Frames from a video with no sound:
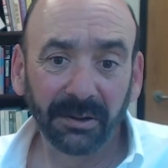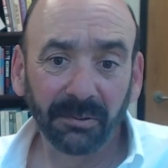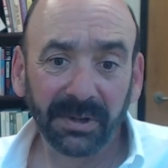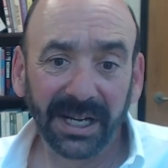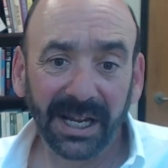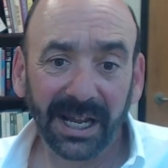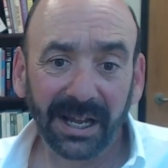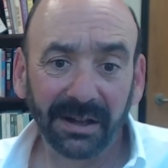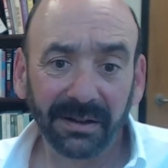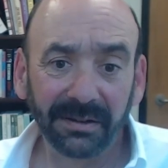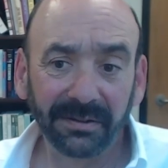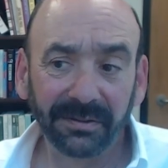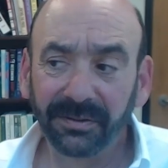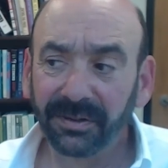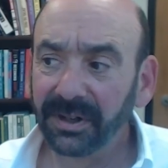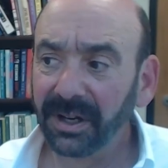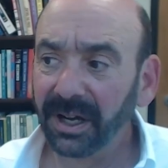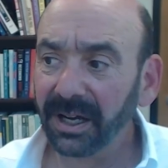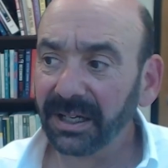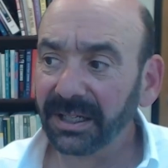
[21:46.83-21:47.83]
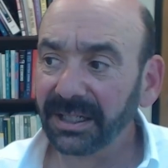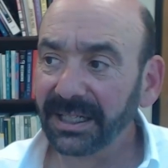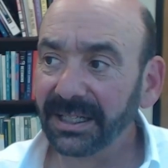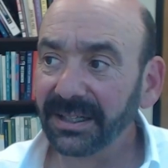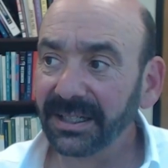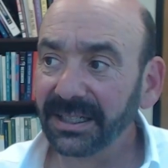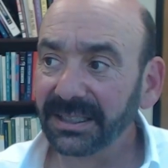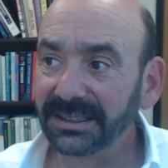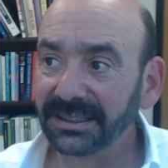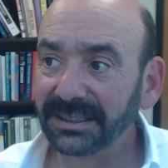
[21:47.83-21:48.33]
we have uh, in
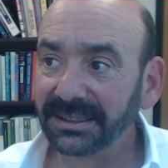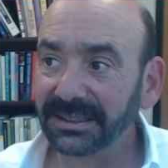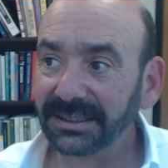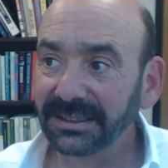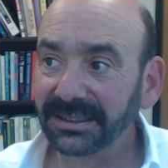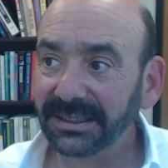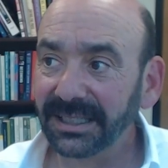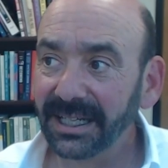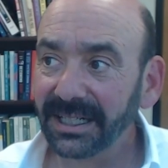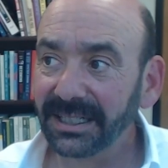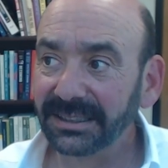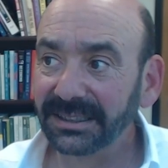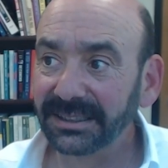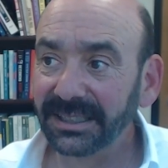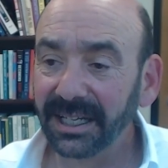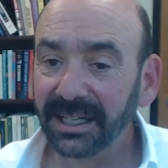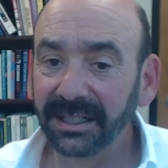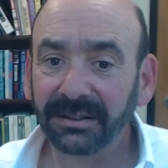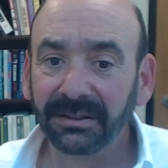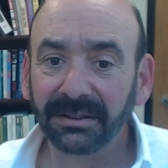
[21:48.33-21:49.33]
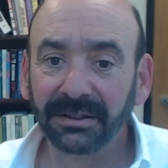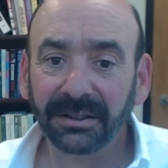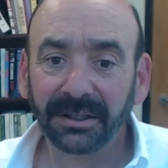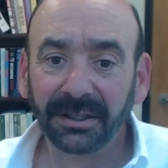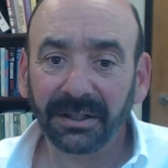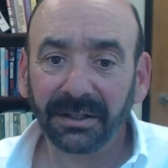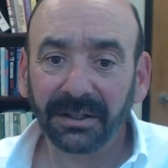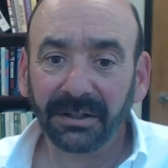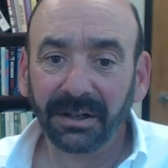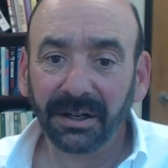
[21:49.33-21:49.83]
this data set
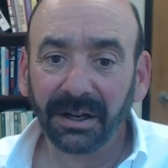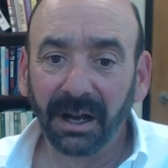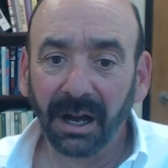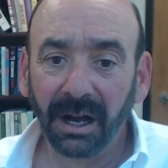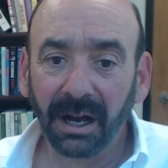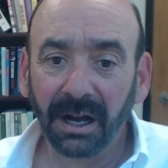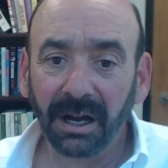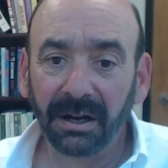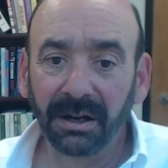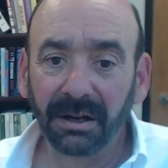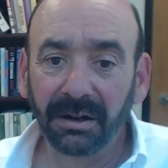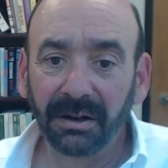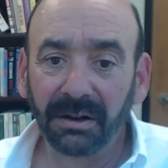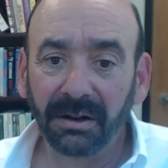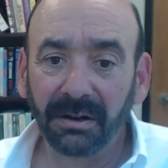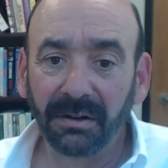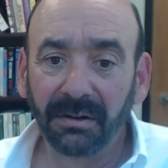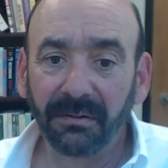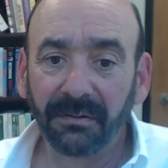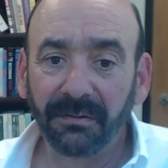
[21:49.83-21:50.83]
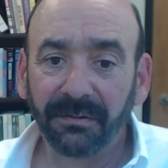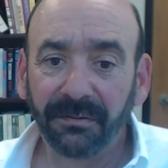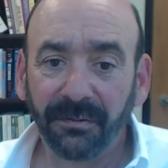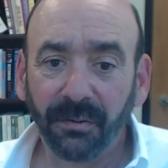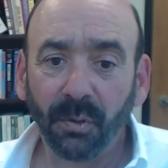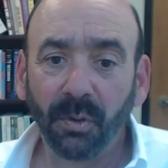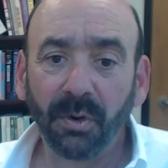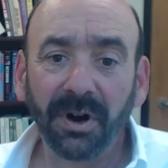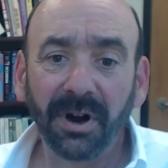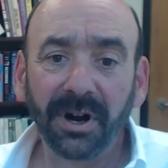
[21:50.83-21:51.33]
uh,
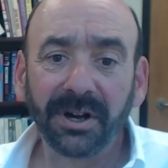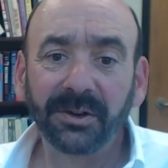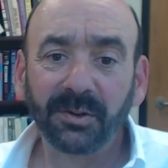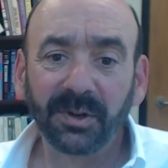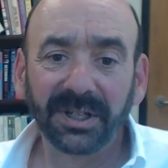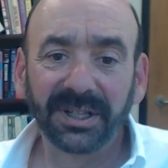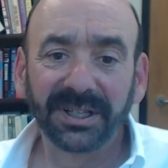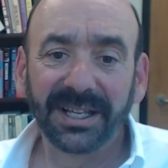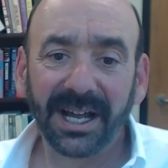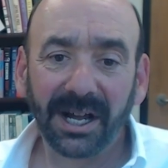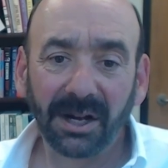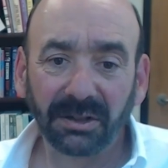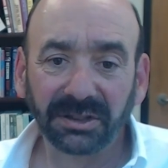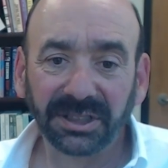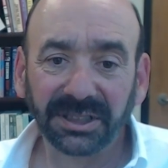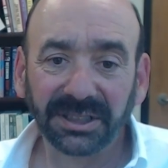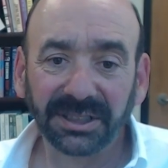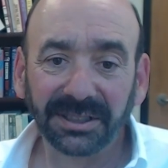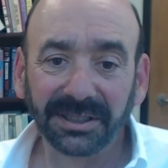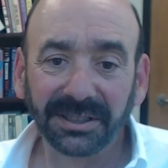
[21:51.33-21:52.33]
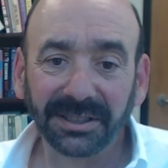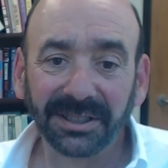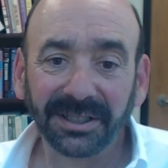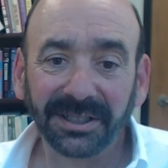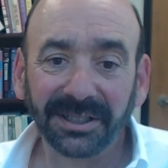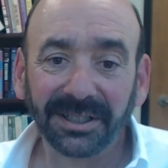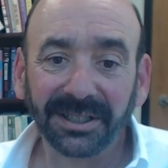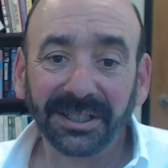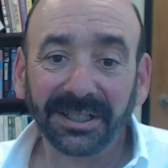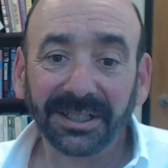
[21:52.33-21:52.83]
400,000
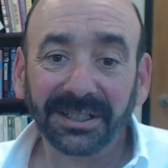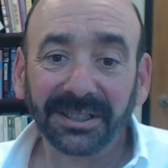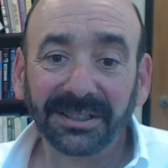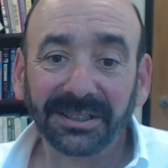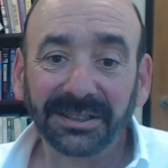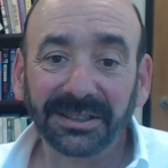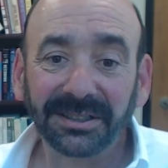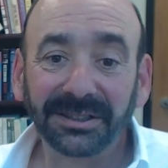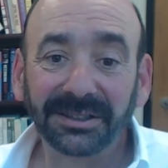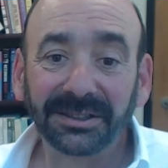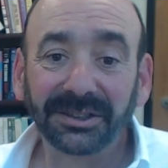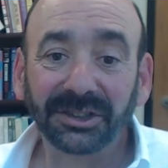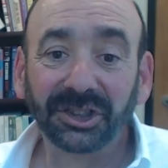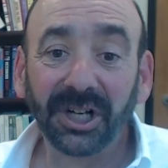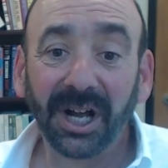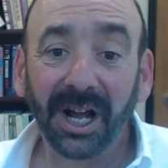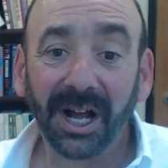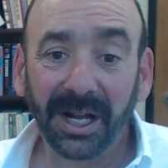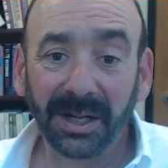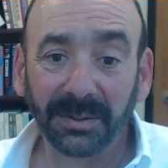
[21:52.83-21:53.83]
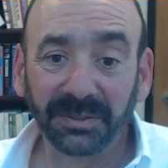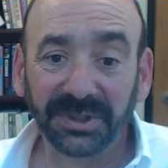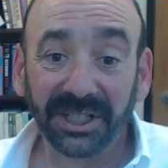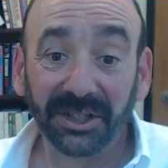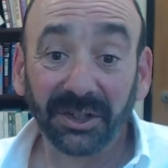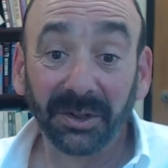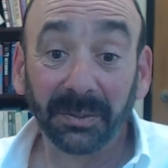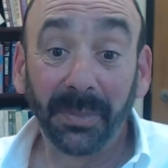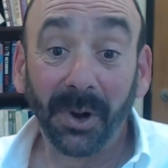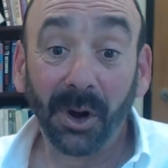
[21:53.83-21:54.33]
jobs
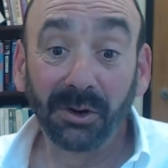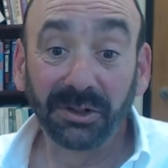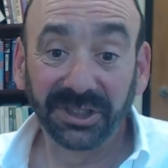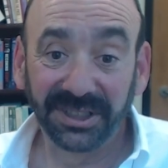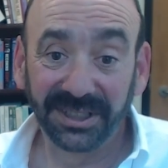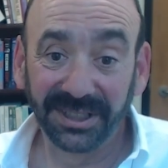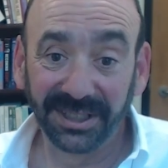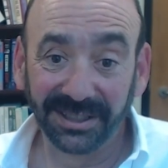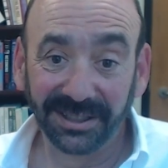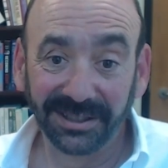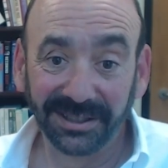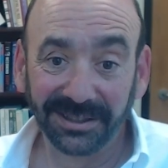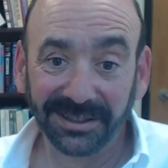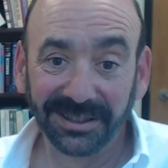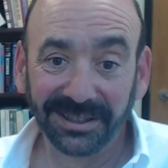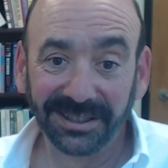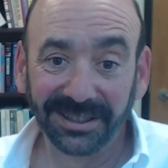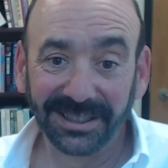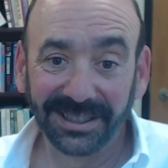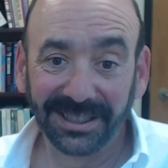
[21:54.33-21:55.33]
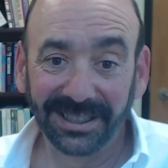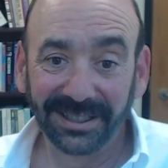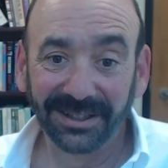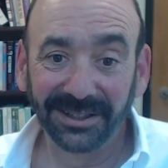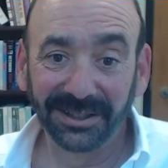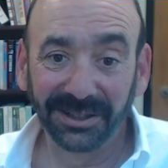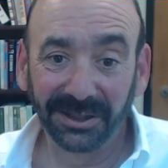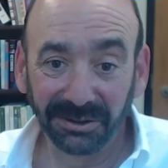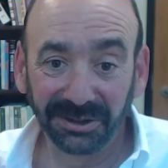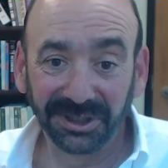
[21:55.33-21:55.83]
that are posted in
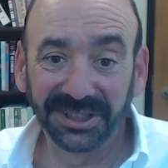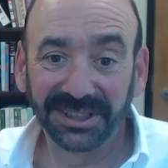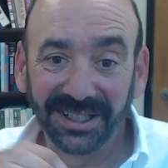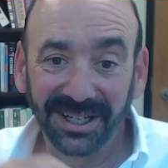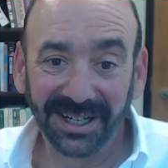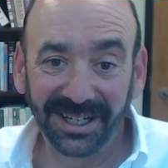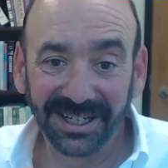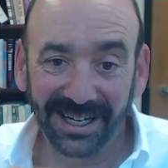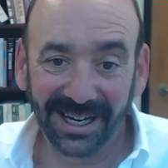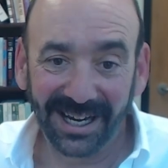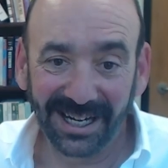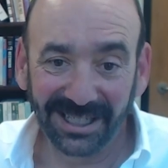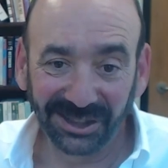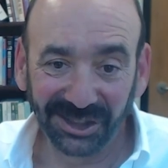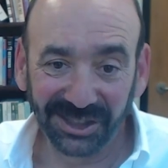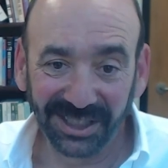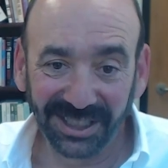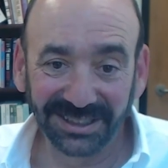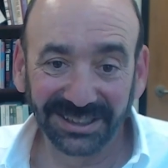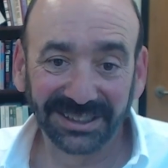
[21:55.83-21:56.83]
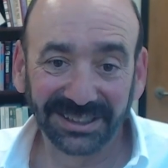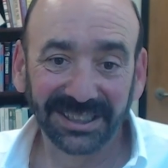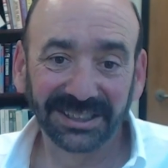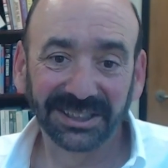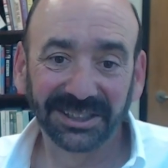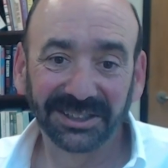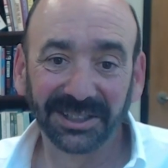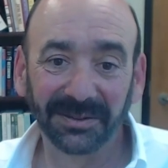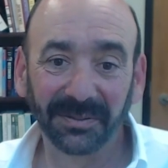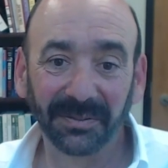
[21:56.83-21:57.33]
the UCI handshake
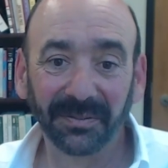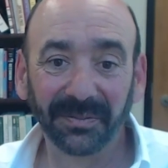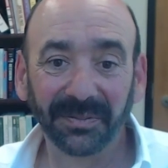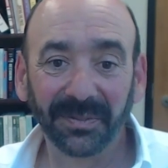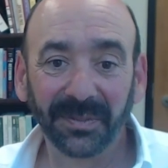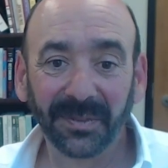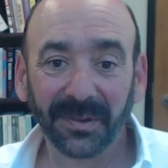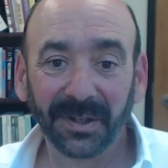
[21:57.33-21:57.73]
system.